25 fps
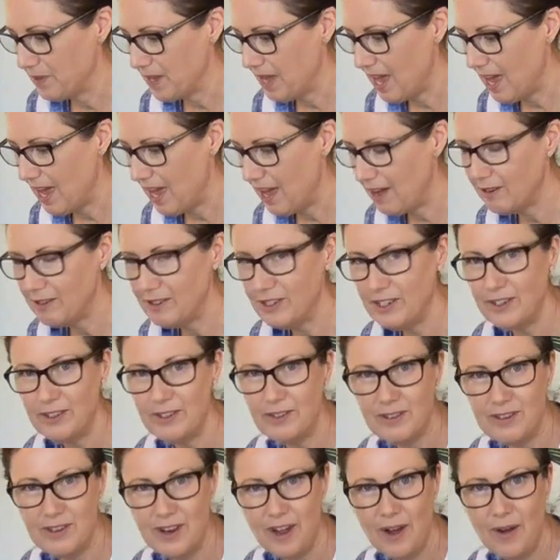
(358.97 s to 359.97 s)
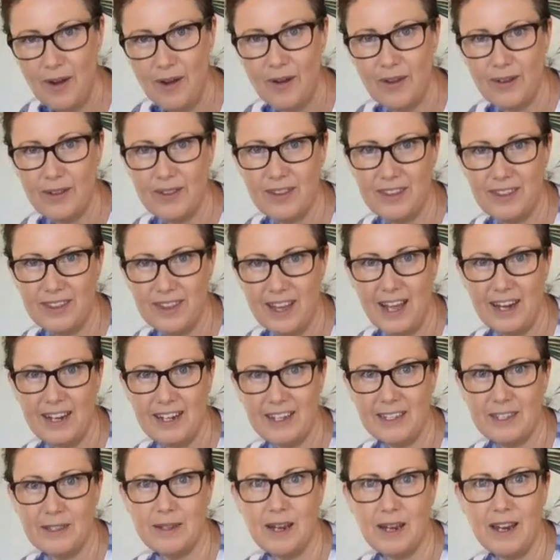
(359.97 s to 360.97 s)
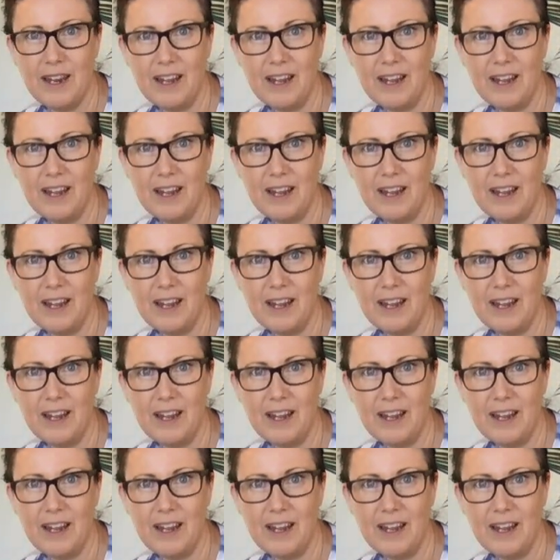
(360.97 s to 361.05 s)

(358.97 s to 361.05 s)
How do you know that that is